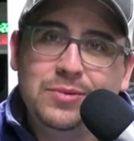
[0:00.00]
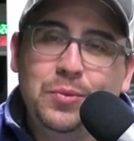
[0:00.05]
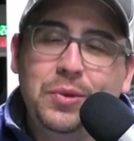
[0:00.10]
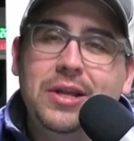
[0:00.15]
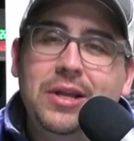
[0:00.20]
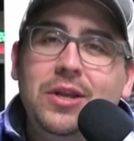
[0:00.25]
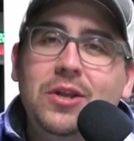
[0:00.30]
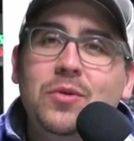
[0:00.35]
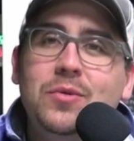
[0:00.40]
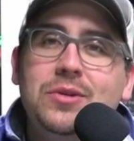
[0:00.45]
We
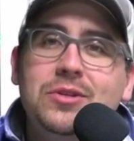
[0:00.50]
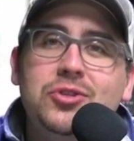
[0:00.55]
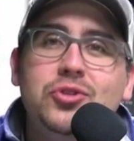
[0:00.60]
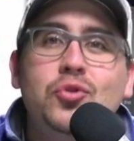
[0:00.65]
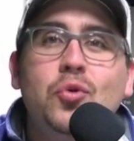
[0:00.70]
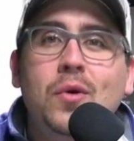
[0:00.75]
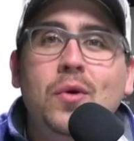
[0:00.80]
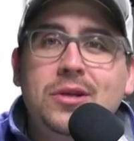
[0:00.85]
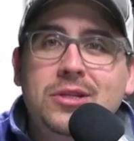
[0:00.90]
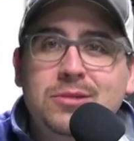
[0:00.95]
need to
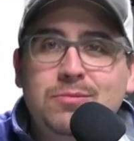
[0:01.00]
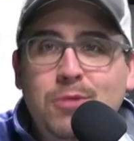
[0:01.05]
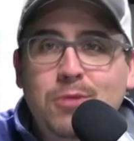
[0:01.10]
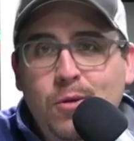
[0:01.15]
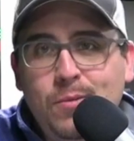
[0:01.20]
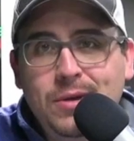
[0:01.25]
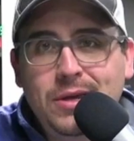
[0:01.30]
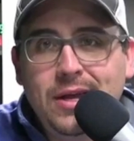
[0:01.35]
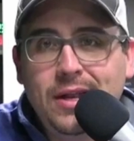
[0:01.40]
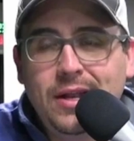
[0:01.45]
enjoy
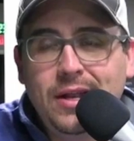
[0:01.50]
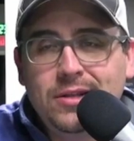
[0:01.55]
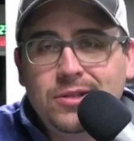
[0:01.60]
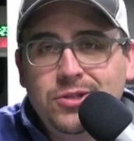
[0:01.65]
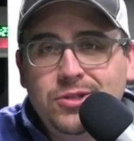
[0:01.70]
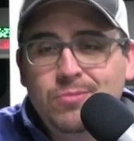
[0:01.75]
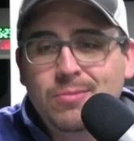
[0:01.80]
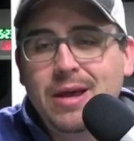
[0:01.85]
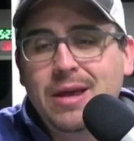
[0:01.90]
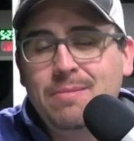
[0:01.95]
small
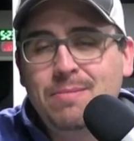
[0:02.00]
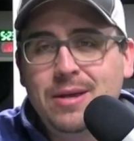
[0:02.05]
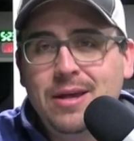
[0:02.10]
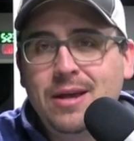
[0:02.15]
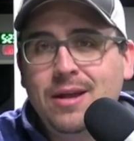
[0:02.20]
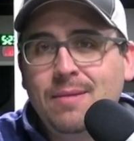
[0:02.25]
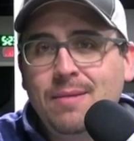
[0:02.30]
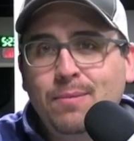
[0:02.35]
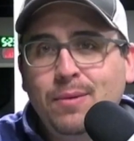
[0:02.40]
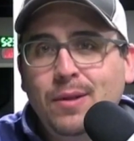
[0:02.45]
beginnings. You may be
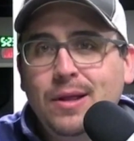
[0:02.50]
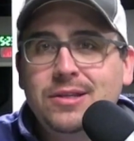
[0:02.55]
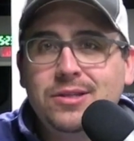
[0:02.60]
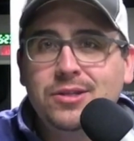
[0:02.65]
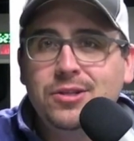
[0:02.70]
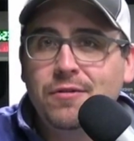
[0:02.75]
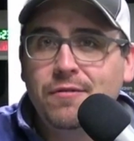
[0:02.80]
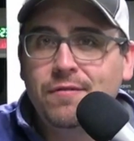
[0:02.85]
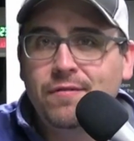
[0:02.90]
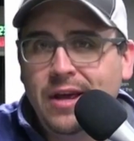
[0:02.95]
at a place
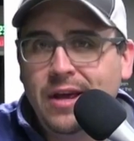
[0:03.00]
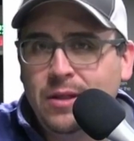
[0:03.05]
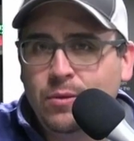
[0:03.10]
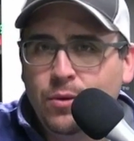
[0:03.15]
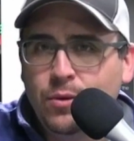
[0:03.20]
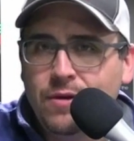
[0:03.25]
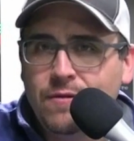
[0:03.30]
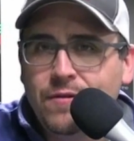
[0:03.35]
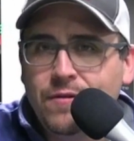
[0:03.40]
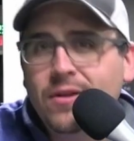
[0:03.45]
in your faith
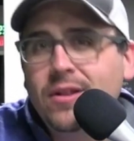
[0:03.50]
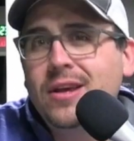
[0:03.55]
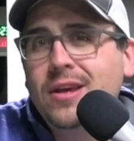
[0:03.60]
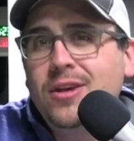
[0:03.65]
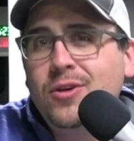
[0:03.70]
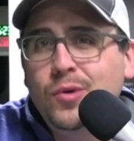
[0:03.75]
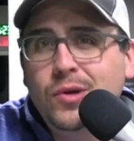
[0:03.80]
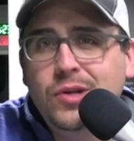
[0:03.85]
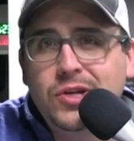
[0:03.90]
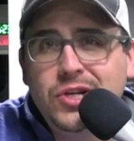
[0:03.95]
where you feel
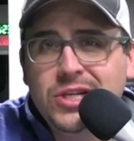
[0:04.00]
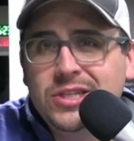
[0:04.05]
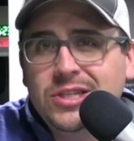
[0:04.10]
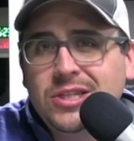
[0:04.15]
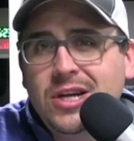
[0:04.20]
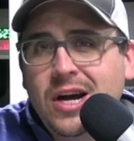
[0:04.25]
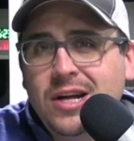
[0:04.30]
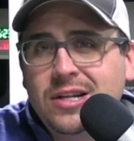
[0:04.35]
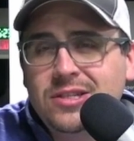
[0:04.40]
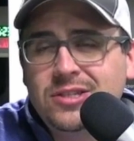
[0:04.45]
like you just
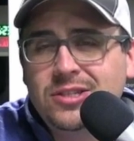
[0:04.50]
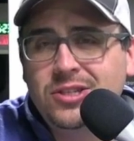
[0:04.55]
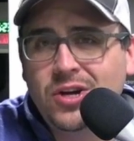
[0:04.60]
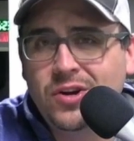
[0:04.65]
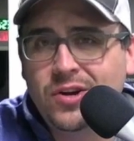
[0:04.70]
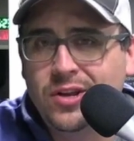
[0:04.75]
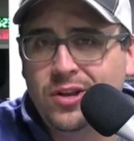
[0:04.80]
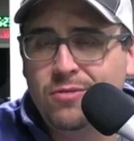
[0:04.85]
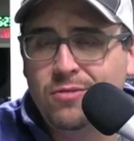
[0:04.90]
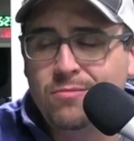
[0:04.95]
got
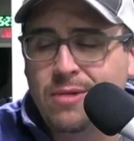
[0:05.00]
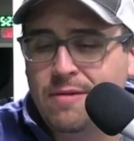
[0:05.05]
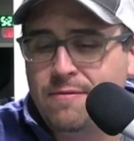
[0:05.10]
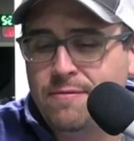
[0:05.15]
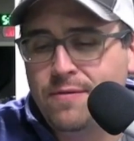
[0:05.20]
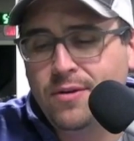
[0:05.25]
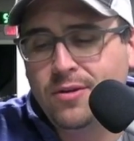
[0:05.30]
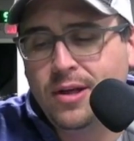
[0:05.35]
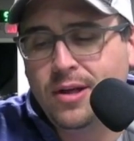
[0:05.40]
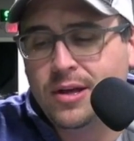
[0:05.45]
started. You may
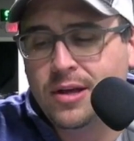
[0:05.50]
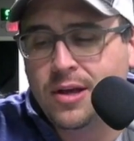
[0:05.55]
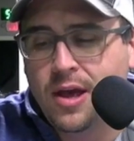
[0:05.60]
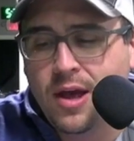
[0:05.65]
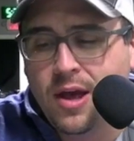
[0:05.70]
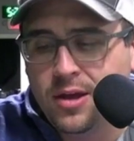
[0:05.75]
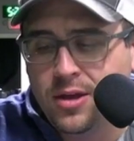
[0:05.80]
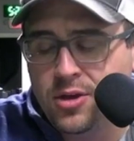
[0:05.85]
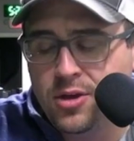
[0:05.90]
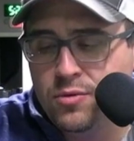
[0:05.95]
feel like
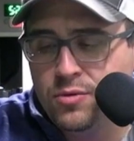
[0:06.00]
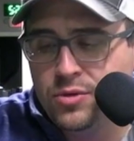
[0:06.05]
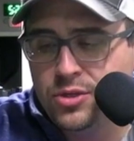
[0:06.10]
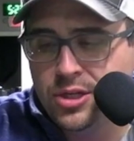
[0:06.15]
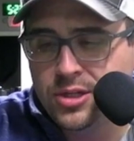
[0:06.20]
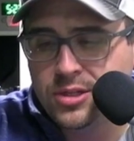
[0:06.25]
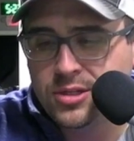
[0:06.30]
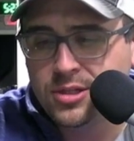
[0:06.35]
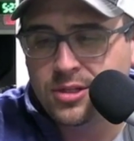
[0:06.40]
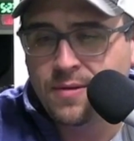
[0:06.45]
you
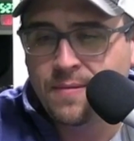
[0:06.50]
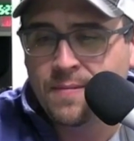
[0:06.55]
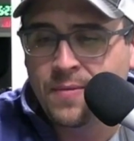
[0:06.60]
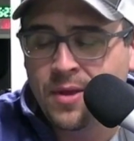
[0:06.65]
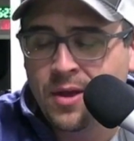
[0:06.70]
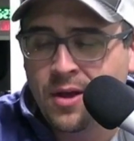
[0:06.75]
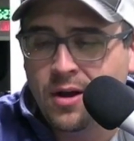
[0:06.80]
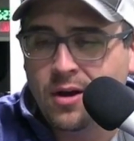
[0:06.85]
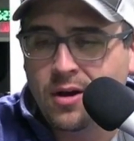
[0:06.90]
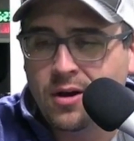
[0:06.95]
just
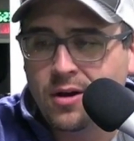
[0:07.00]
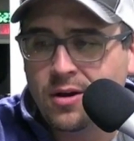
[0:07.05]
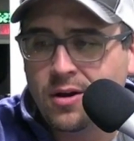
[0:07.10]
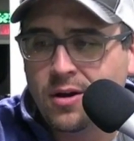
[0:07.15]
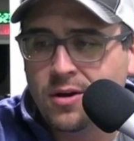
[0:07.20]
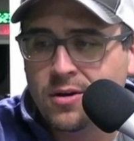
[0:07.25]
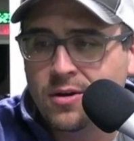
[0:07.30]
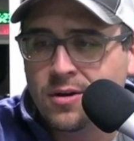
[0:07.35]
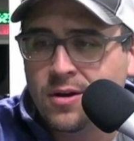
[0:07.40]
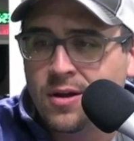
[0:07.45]

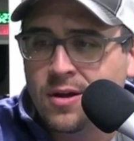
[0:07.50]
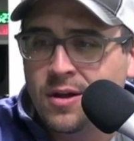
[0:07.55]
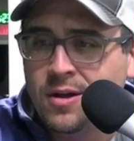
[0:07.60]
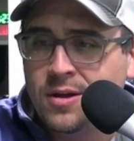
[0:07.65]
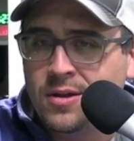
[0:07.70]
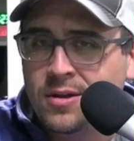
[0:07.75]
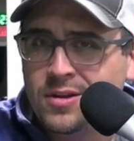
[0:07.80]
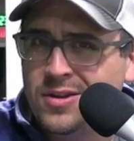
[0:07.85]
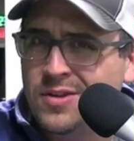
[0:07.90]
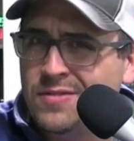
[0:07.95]

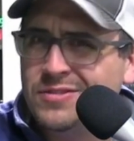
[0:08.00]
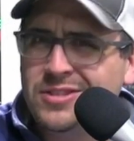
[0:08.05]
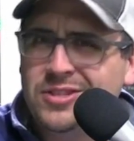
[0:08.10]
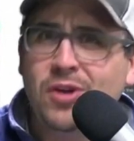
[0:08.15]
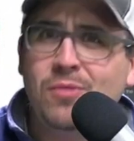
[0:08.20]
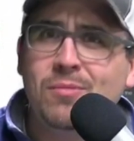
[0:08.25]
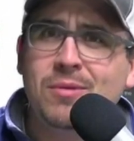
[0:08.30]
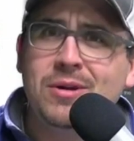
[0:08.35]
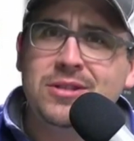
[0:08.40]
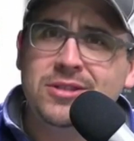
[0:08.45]
you have
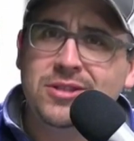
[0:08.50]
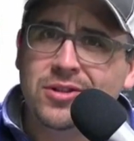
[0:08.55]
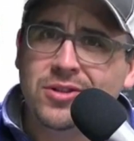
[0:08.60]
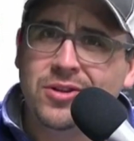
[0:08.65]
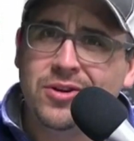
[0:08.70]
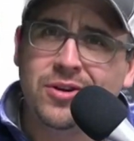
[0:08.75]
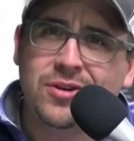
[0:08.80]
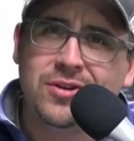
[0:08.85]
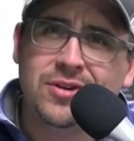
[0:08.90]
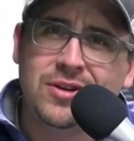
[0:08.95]
so much to
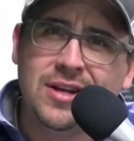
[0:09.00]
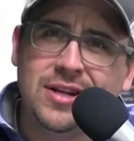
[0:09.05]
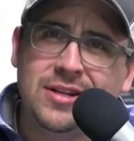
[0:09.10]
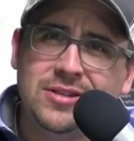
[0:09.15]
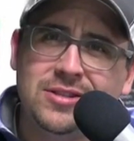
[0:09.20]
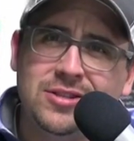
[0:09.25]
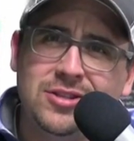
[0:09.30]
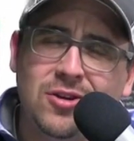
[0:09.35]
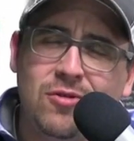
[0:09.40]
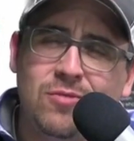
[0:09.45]
learn
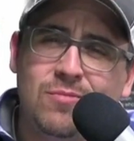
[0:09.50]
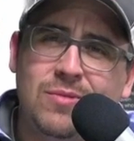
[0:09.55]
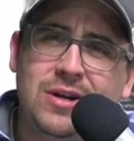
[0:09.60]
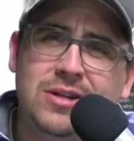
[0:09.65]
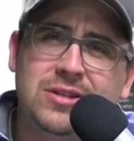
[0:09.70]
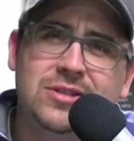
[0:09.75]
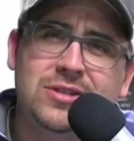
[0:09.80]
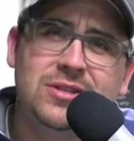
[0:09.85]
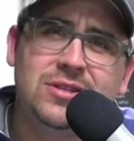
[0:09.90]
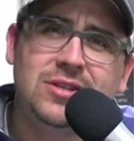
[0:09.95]
and so
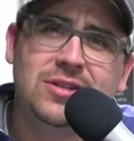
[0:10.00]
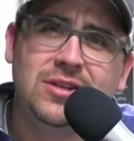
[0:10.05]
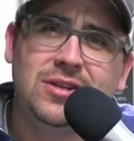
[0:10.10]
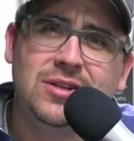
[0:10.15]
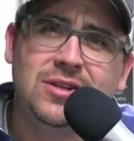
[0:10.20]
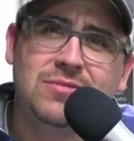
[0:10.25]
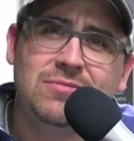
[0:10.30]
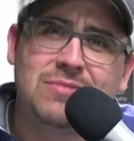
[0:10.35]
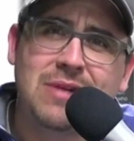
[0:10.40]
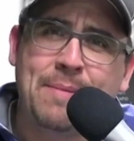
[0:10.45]
much to
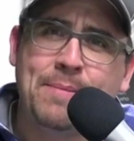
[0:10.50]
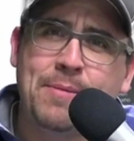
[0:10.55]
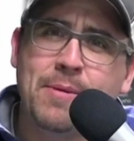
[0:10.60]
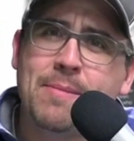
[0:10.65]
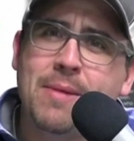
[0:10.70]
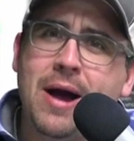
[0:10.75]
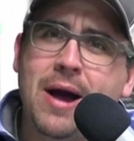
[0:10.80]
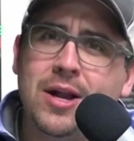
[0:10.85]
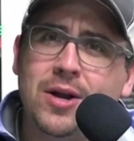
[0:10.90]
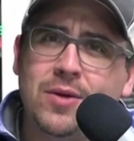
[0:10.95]
wrap your
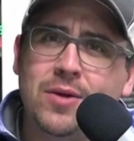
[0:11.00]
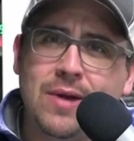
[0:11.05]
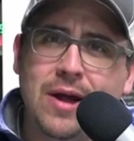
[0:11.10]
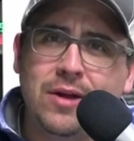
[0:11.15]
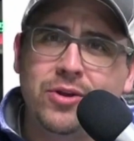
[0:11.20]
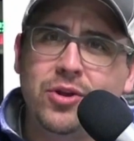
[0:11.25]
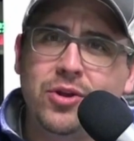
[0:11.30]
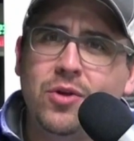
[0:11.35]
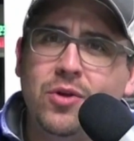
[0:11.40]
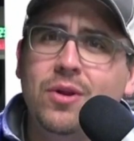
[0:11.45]
mind
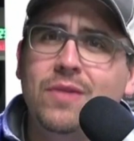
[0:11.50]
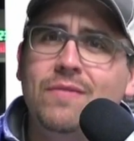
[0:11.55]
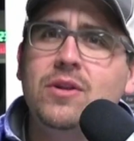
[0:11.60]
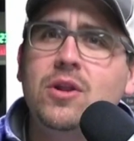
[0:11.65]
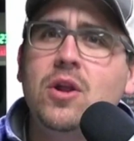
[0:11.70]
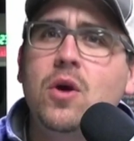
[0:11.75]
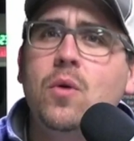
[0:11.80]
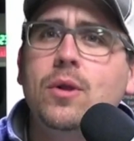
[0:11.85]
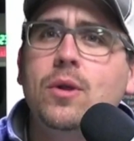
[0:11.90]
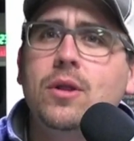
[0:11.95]
around. You don't even
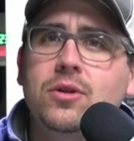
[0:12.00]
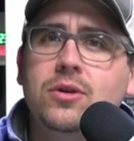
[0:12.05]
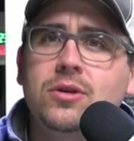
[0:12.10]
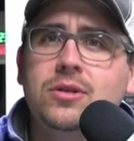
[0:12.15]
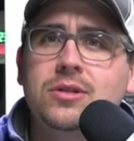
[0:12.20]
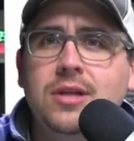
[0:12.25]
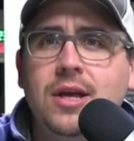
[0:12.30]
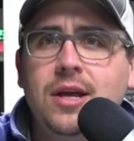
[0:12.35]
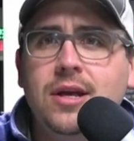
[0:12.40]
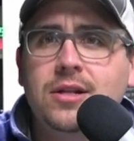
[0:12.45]
know what it
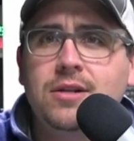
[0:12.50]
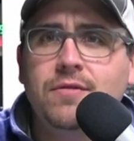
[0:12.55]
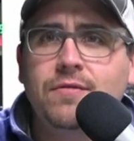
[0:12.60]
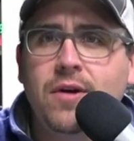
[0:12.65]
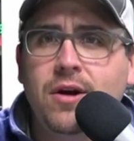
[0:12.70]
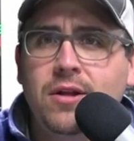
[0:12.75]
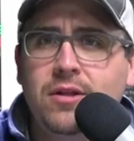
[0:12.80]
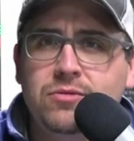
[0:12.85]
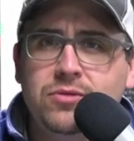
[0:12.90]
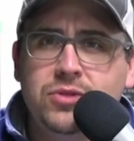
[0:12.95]
looks like to
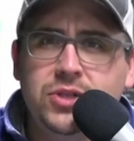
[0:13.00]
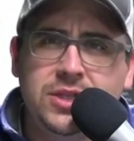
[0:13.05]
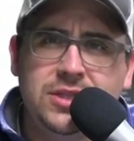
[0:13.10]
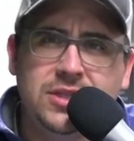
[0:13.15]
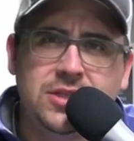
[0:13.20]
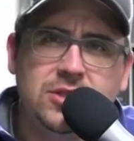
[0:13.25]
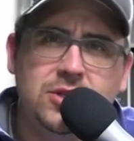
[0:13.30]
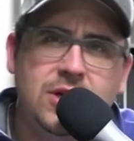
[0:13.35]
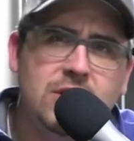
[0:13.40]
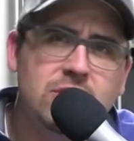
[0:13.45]
follow
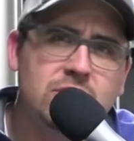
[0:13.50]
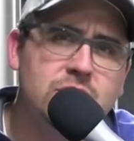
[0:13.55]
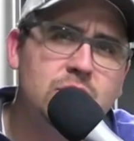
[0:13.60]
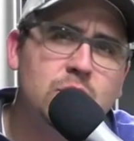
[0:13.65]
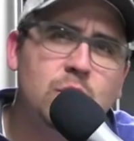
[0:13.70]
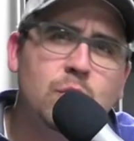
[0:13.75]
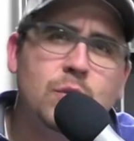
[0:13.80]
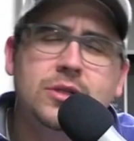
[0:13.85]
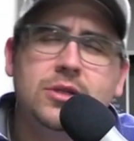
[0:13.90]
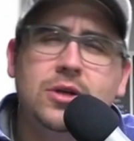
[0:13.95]
Jesus. You hear
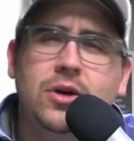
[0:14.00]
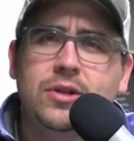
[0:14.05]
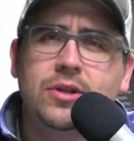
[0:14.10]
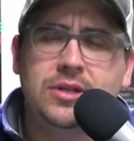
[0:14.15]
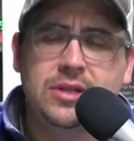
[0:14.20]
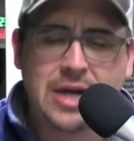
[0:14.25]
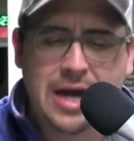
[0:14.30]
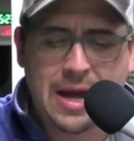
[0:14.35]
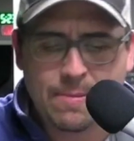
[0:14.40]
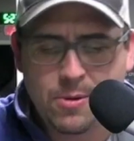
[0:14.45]
stories all the
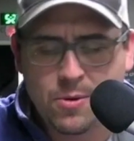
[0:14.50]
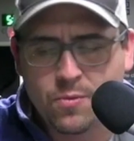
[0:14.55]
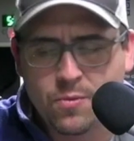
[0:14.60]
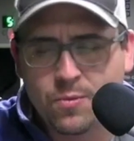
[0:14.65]
time. You're